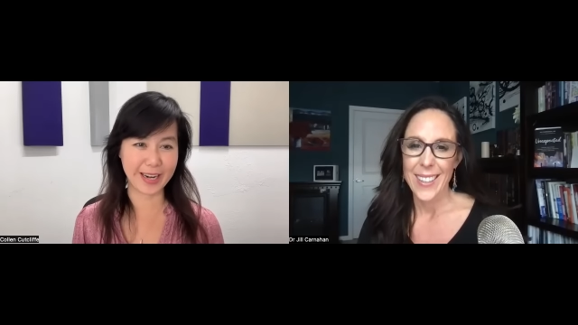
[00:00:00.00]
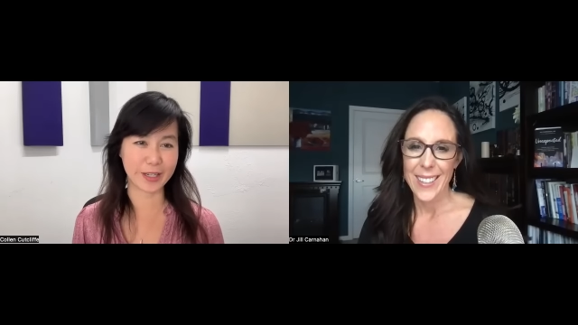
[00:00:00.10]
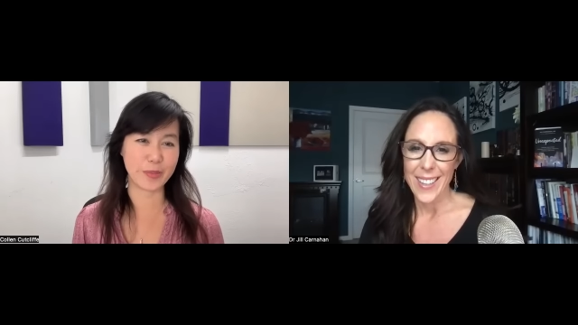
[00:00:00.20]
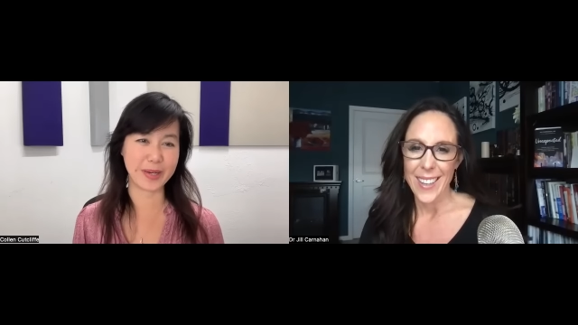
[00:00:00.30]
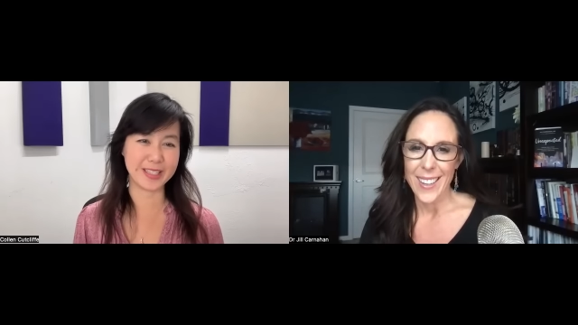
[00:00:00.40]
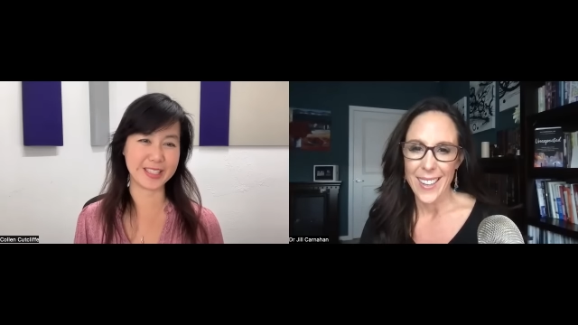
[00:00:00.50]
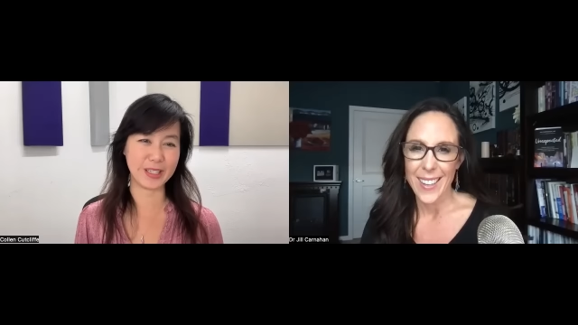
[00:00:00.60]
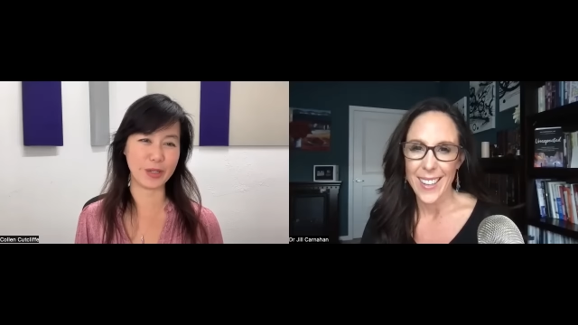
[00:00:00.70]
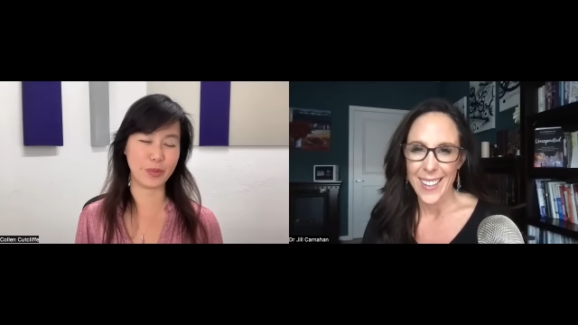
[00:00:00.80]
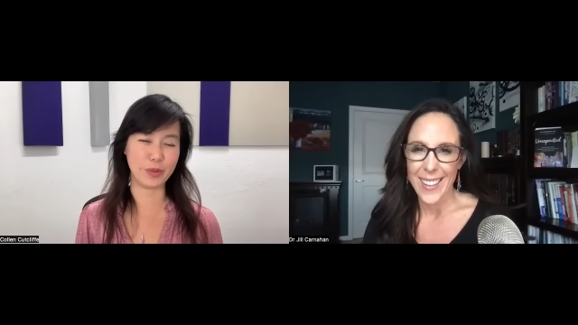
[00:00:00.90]

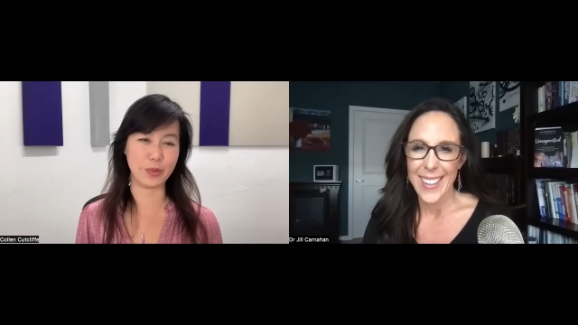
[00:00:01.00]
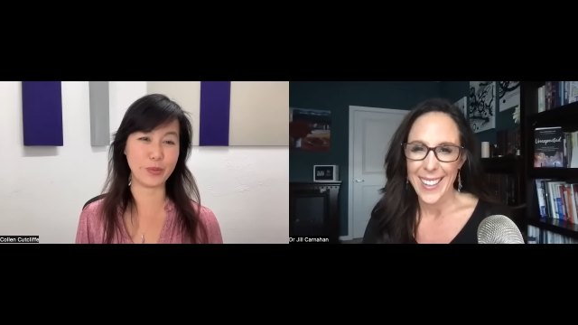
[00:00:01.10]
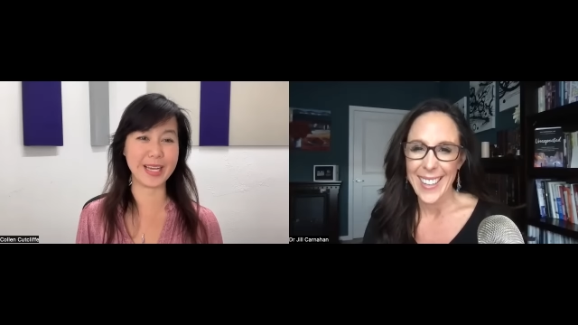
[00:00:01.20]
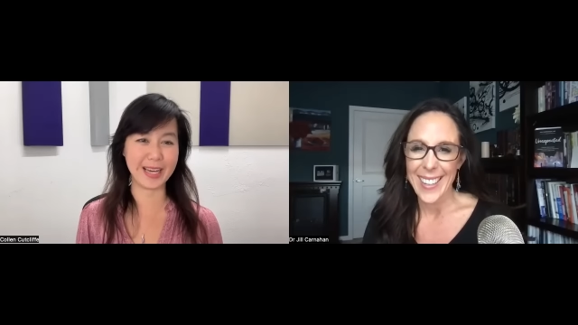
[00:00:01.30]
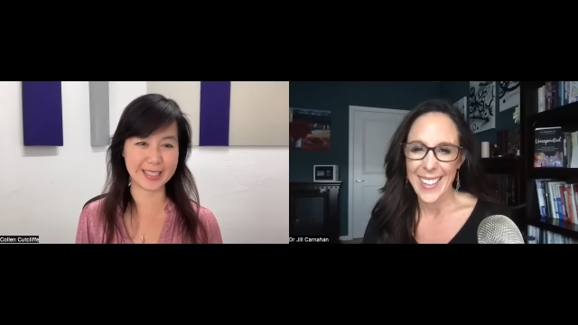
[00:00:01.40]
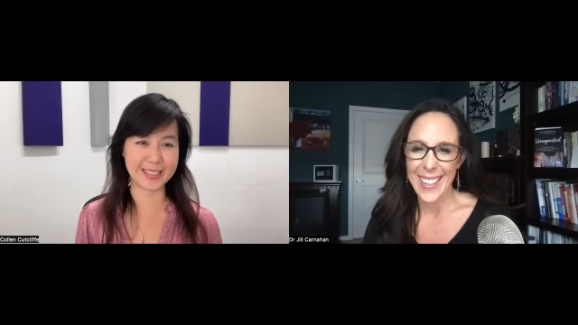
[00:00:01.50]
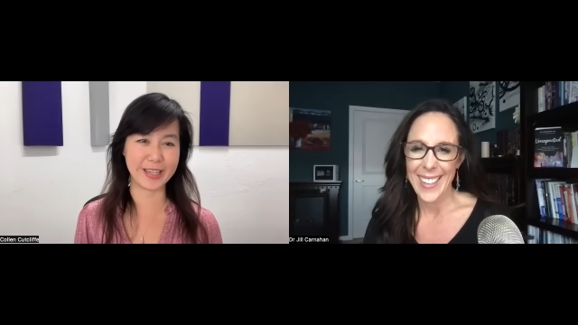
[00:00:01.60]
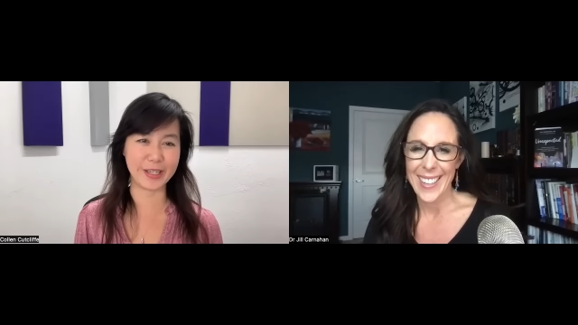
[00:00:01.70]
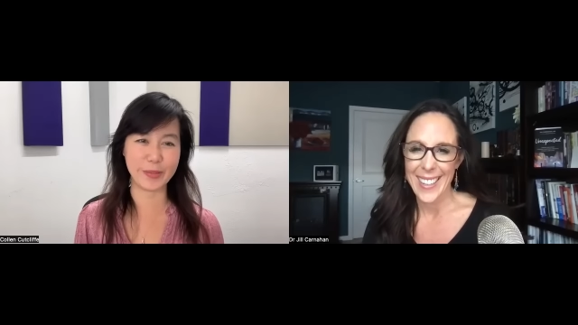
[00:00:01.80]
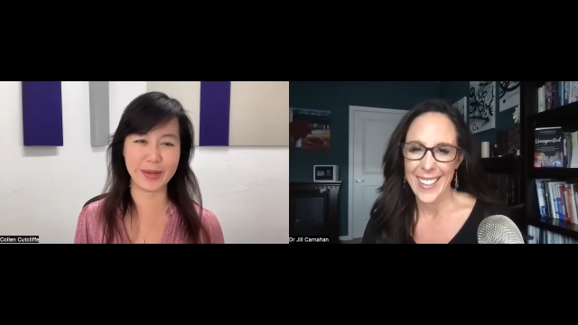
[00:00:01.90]
Speaker 1: Akkermansia when, when we got
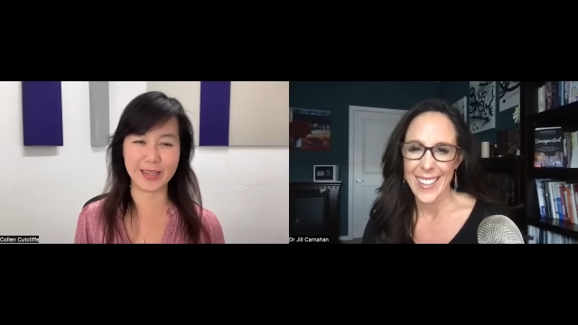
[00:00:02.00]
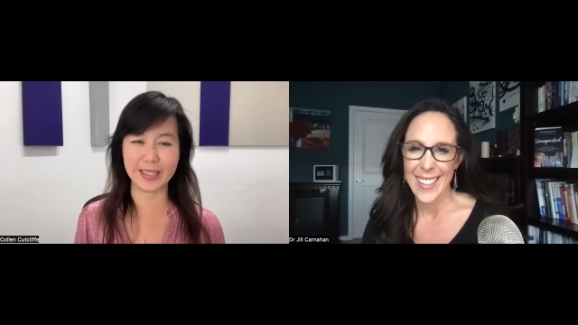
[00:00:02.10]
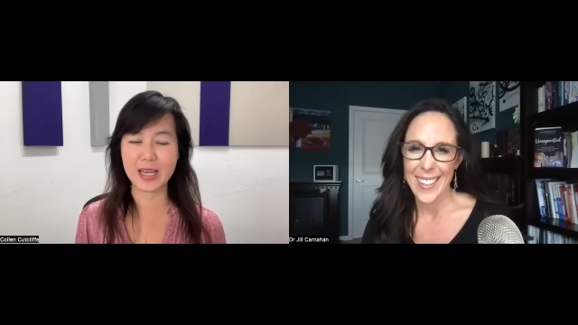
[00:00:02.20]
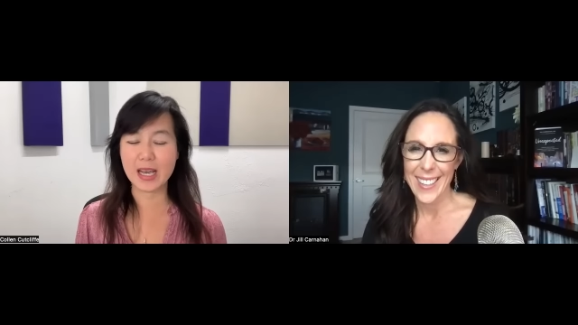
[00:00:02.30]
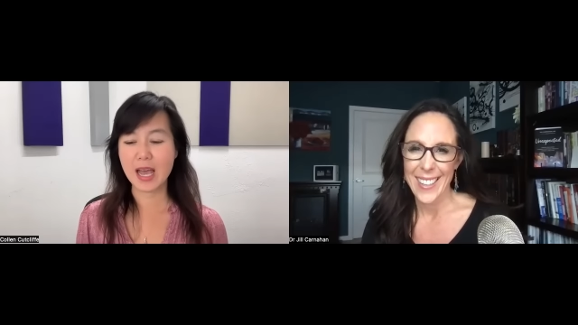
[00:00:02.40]
excited about it.